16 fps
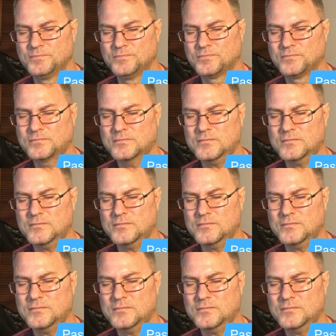We give it
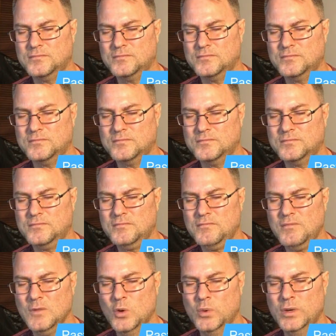to you in the
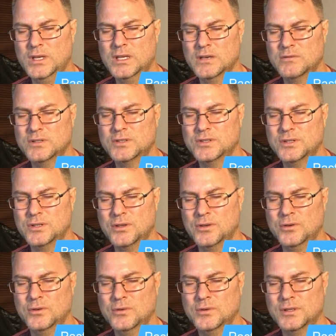name of
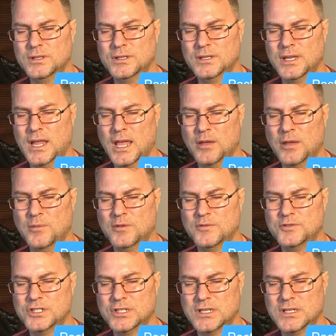Jesus.
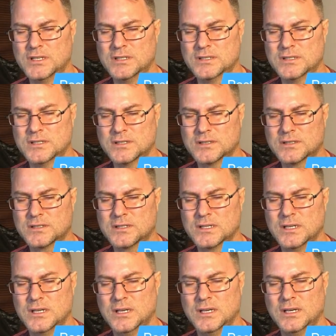Oh,
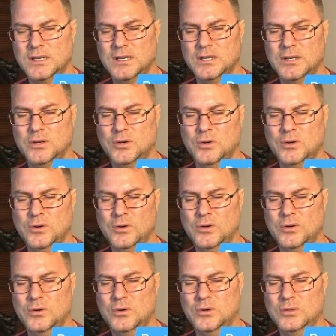Lord God.
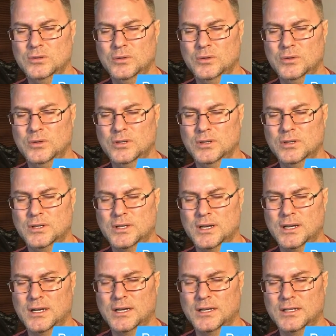Lord, turn the
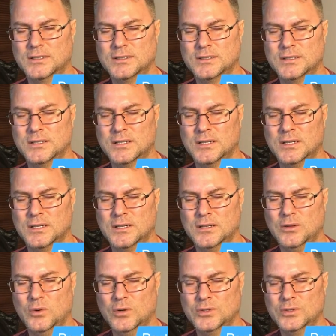hearts, God.
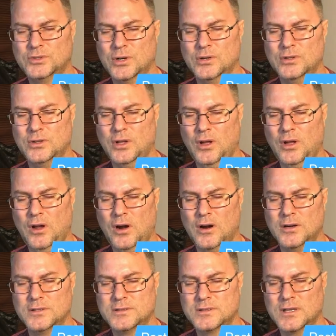Lord, make
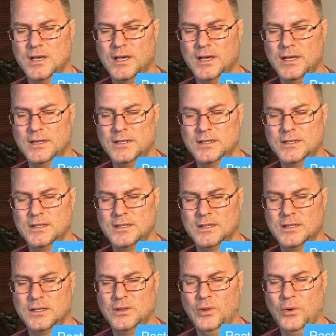a way, Lord, where there
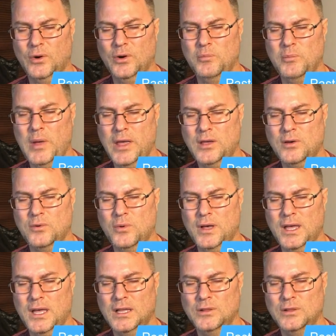seems to be no
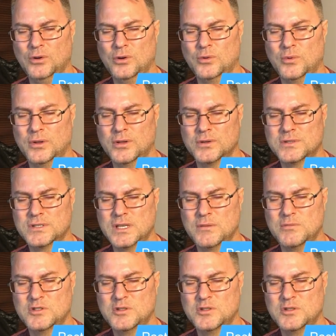way, Father, for this